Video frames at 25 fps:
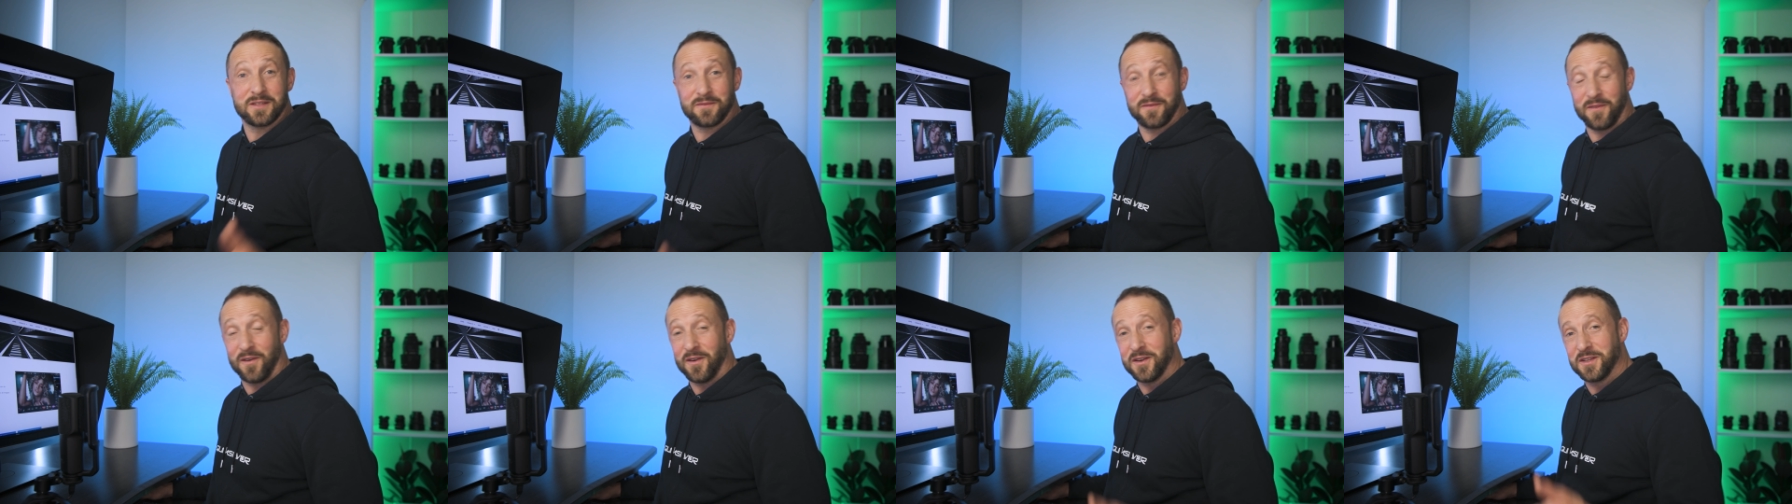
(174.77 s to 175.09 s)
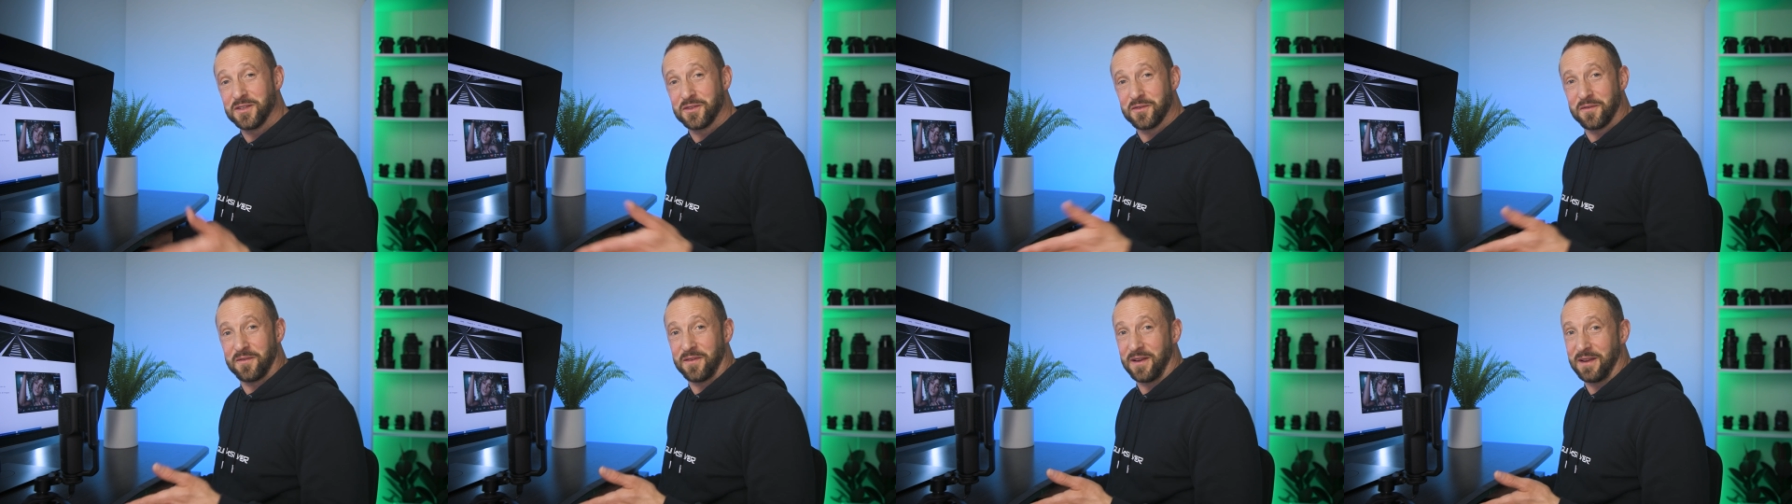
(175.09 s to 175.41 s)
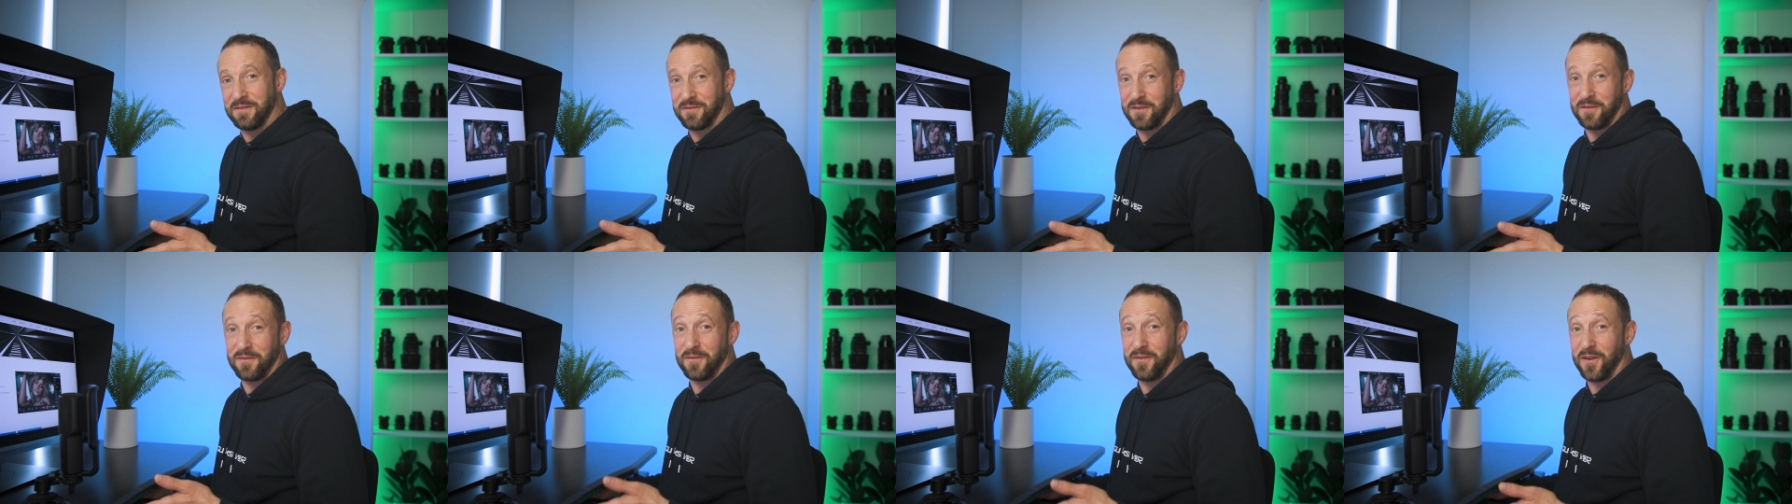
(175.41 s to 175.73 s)
find your
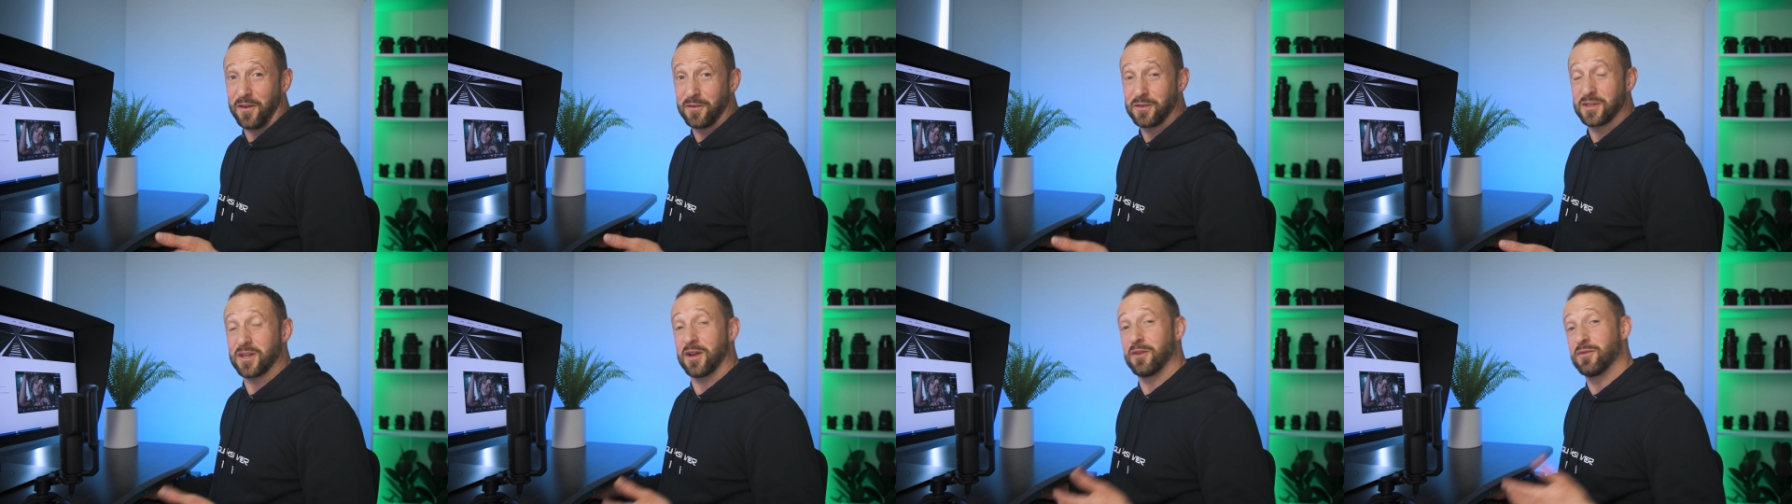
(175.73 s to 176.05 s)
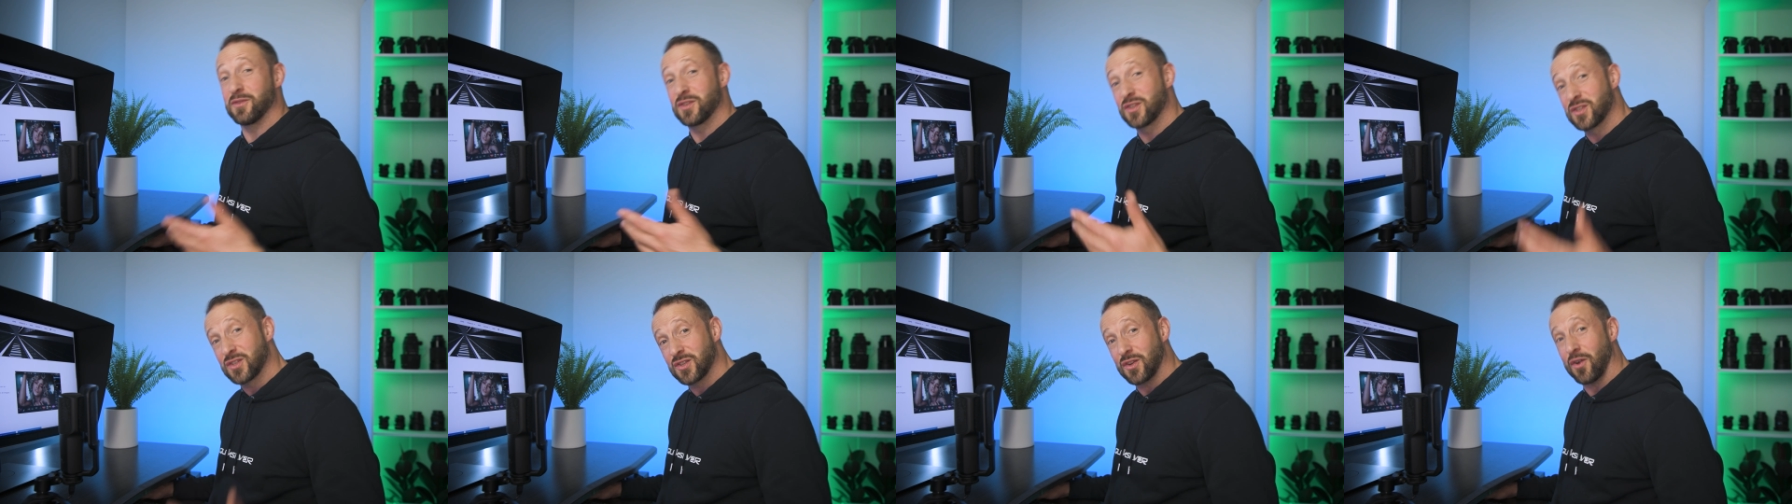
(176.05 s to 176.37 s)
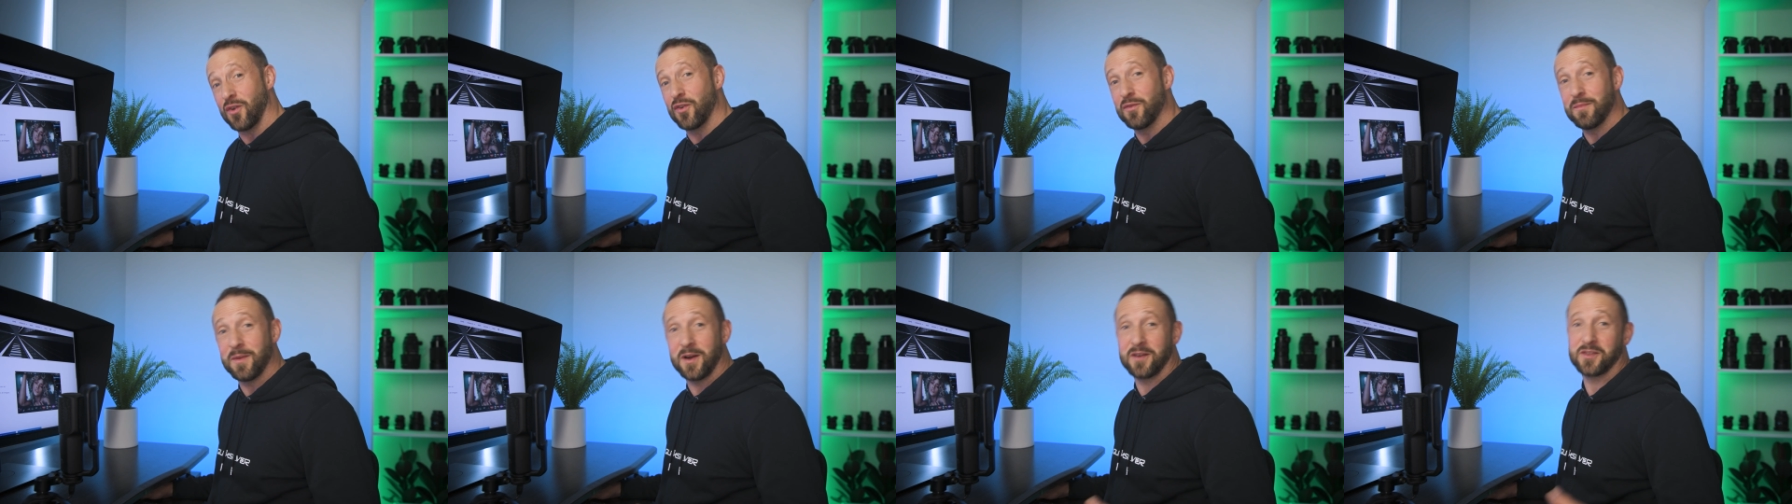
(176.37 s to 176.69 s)
favorite photos
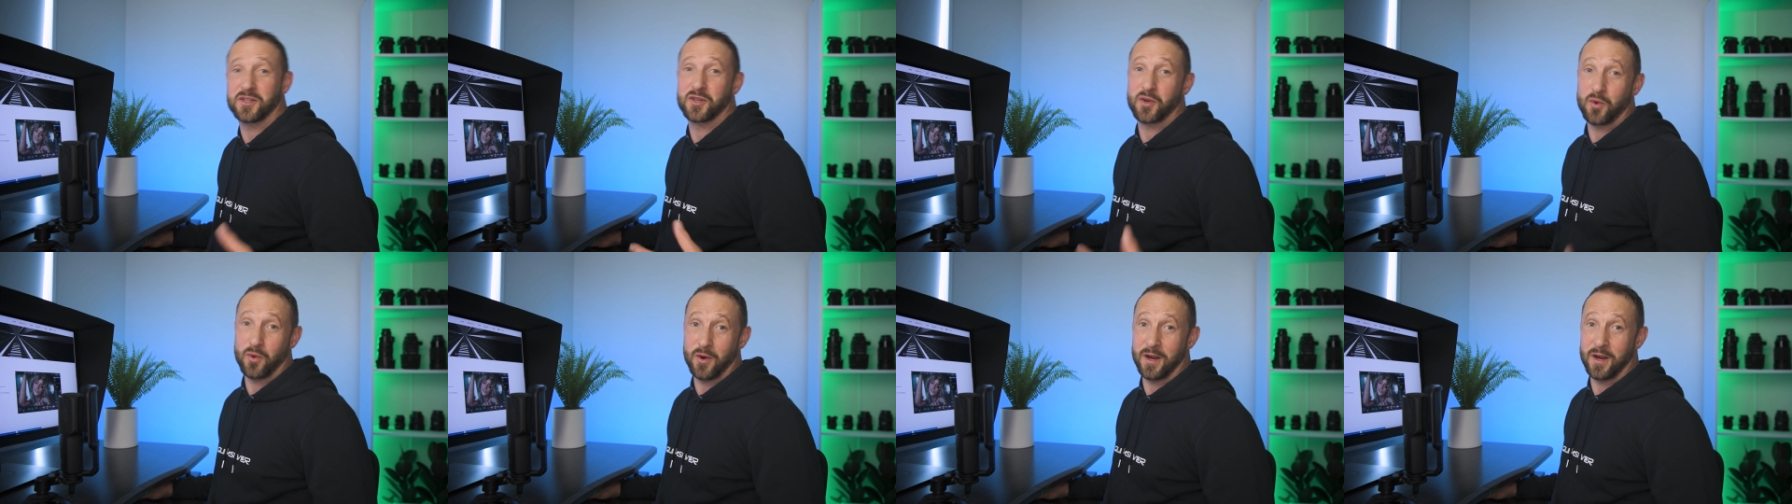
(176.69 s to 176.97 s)
so much